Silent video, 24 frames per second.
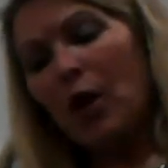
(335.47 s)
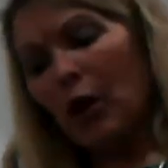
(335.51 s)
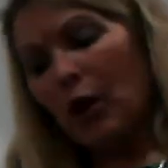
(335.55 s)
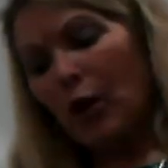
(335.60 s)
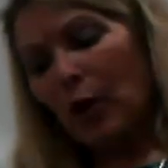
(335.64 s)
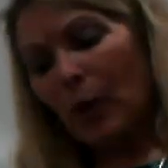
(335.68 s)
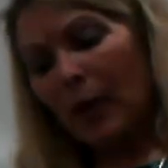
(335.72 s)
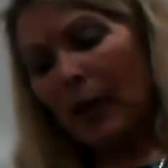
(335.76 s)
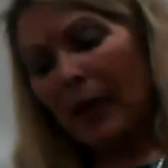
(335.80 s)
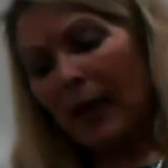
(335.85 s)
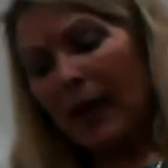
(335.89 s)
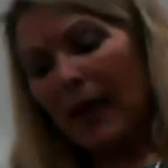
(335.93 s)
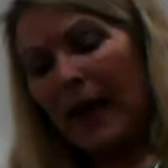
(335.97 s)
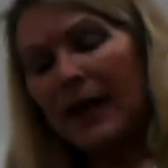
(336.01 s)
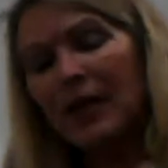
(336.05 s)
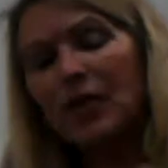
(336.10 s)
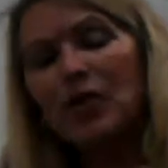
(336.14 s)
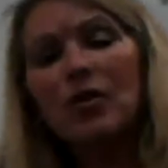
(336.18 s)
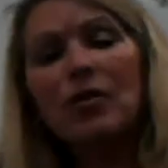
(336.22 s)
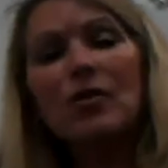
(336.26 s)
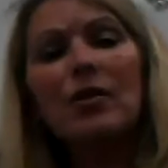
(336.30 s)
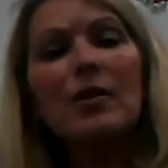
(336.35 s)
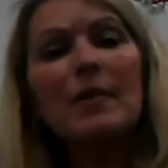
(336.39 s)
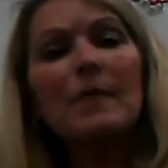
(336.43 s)
your
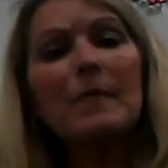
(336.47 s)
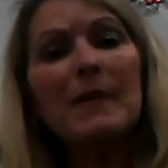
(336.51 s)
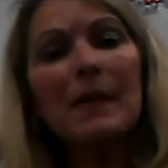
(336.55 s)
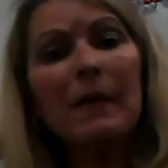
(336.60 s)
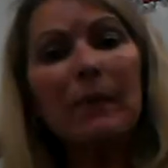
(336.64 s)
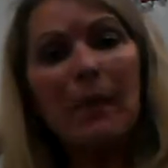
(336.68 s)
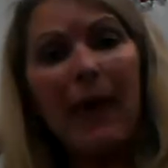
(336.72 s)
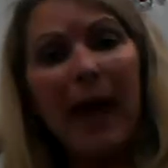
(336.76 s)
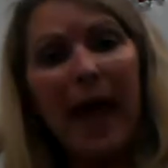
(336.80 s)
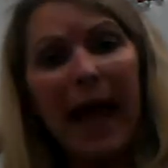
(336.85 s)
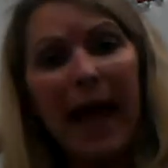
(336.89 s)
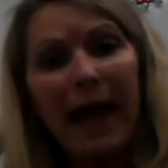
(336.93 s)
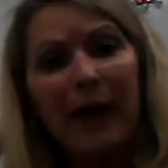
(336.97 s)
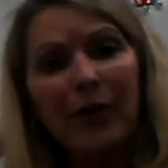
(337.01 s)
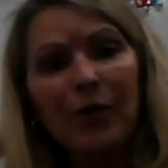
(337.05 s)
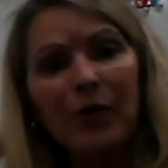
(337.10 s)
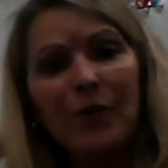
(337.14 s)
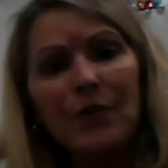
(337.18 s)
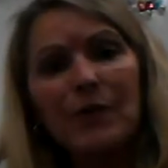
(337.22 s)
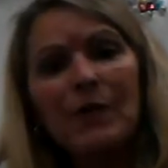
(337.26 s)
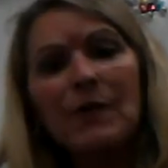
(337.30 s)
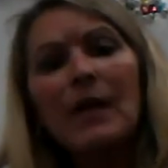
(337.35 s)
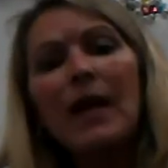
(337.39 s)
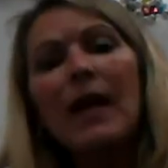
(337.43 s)
relationships and
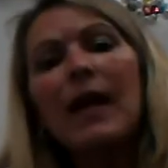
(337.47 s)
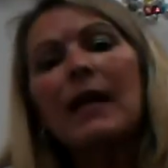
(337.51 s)
patterns